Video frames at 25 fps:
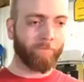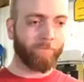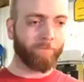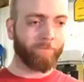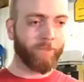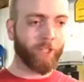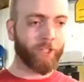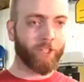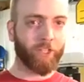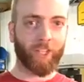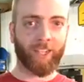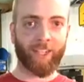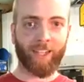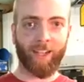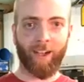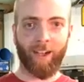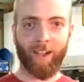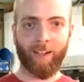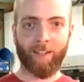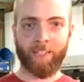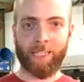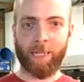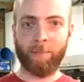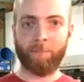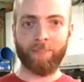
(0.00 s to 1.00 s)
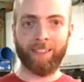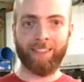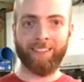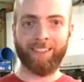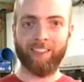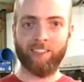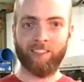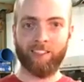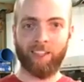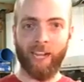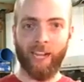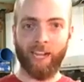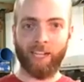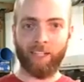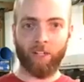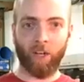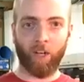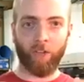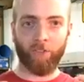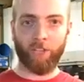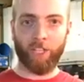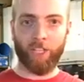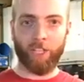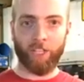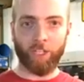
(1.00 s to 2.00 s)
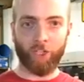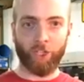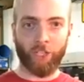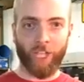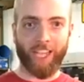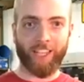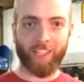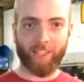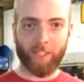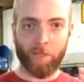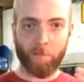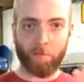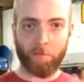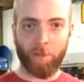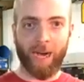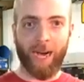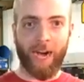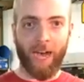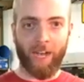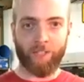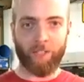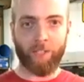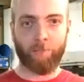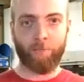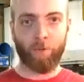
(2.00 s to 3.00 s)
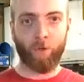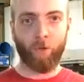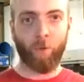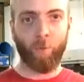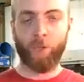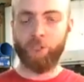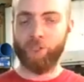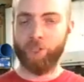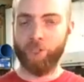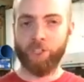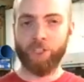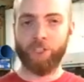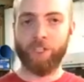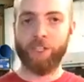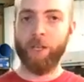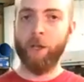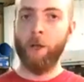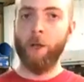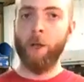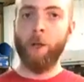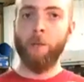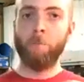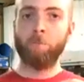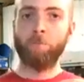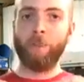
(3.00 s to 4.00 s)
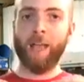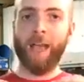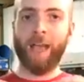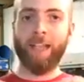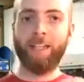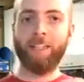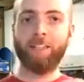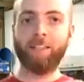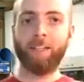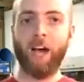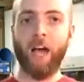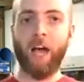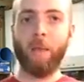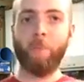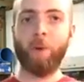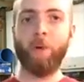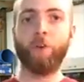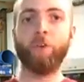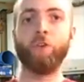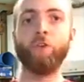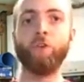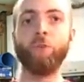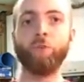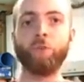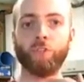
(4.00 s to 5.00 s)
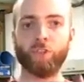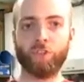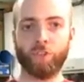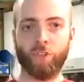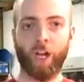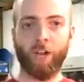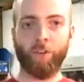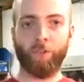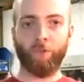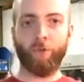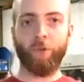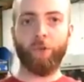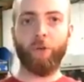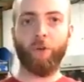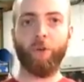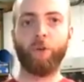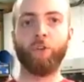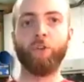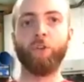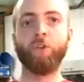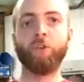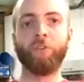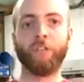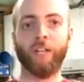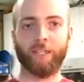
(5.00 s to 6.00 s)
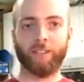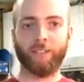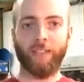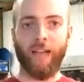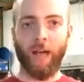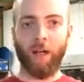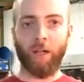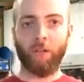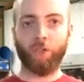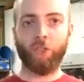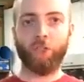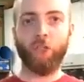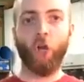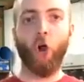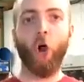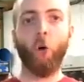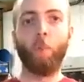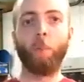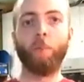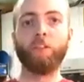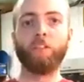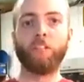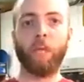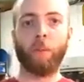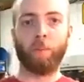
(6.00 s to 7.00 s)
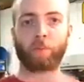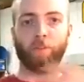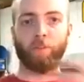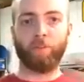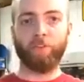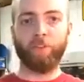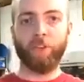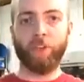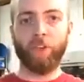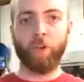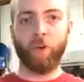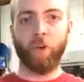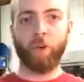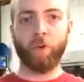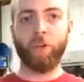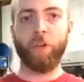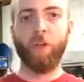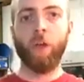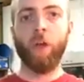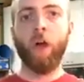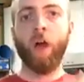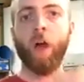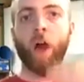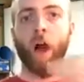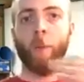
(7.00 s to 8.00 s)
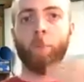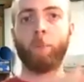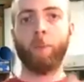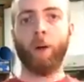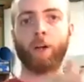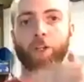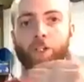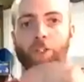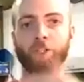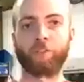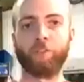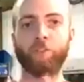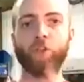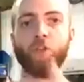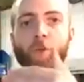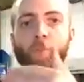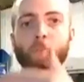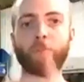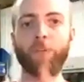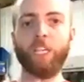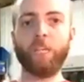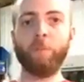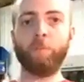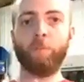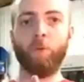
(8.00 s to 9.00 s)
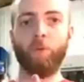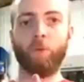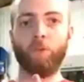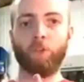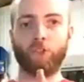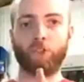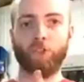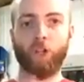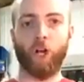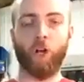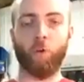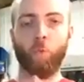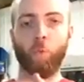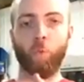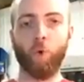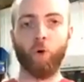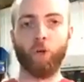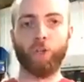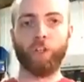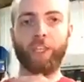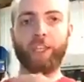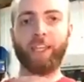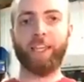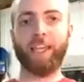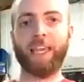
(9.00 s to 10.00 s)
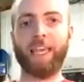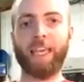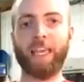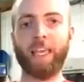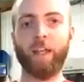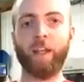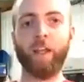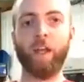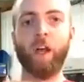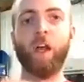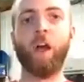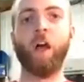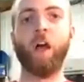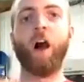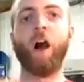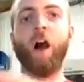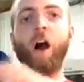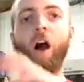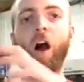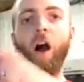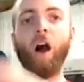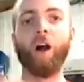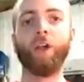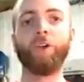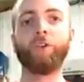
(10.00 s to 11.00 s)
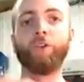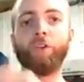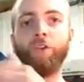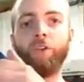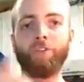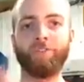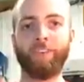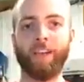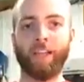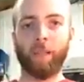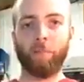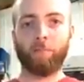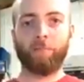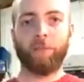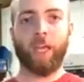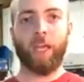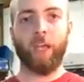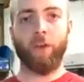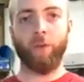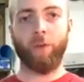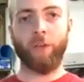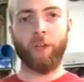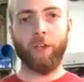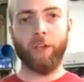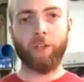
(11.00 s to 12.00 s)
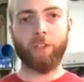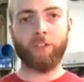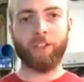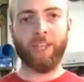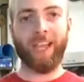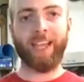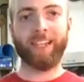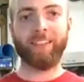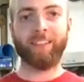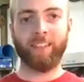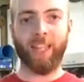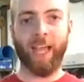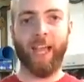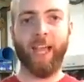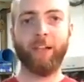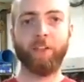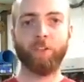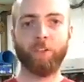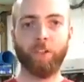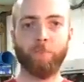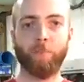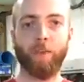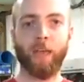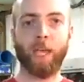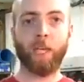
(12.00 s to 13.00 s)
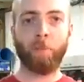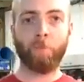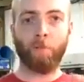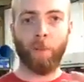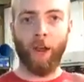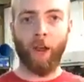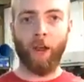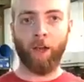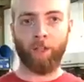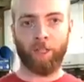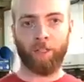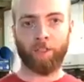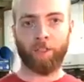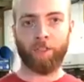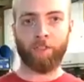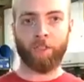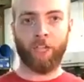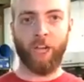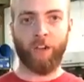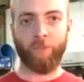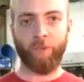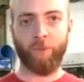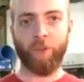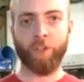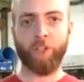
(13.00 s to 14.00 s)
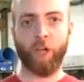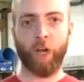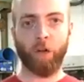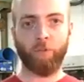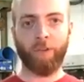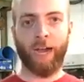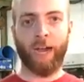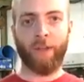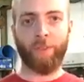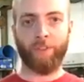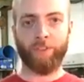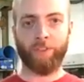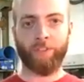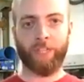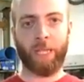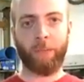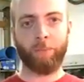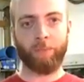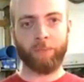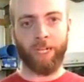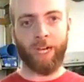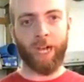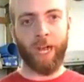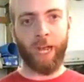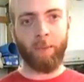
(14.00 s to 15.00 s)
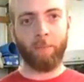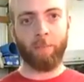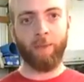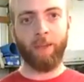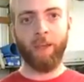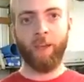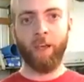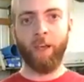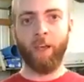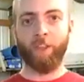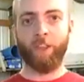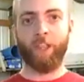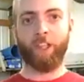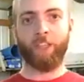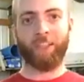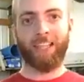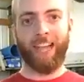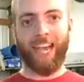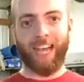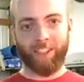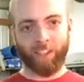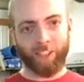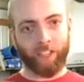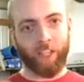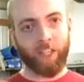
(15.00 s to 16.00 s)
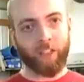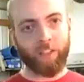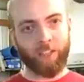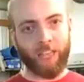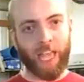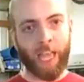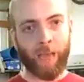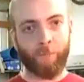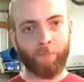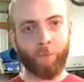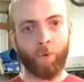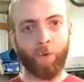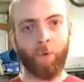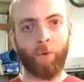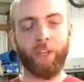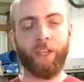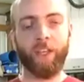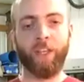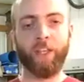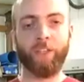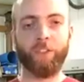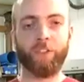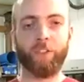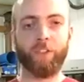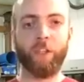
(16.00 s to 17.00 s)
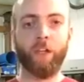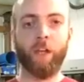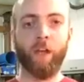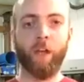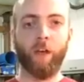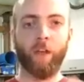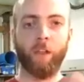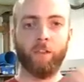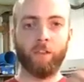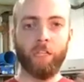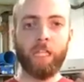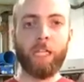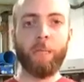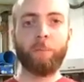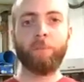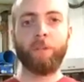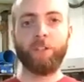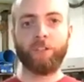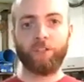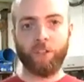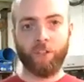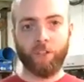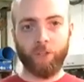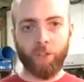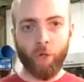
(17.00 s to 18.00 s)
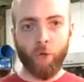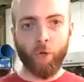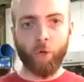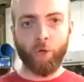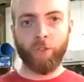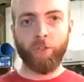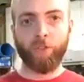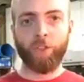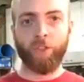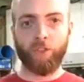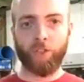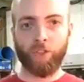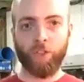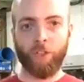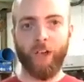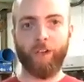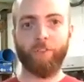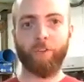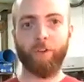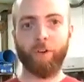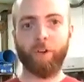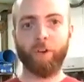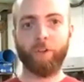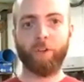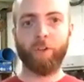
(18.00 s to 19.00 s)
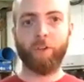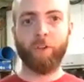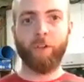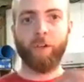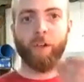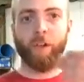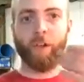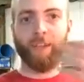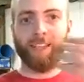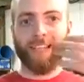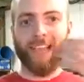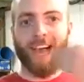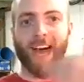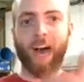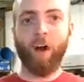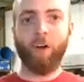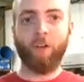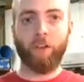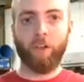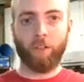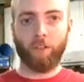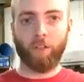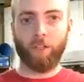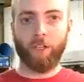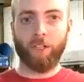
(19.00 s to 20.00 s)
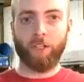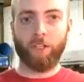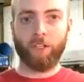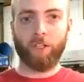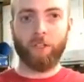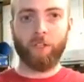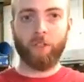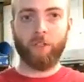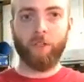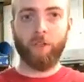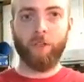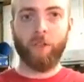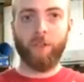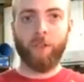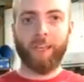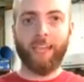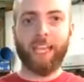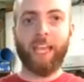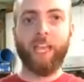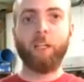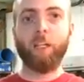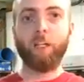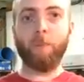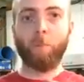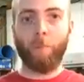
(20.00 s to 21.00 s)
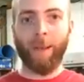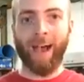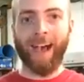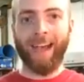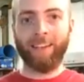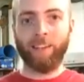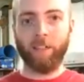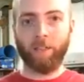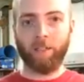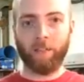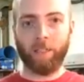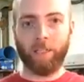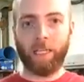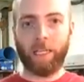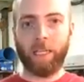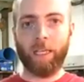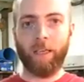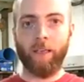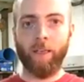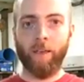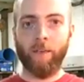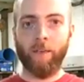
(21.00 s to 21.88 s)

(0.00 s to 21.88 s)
There's a concept in design called the adjacent possible, which is anytime a new discovery or a new technology opens up a field, a bunch of new people start working in underdeveloped areas and tend to make parallel discoveries around the same time. The classic example is Leibniz and Newton discovered calculus independently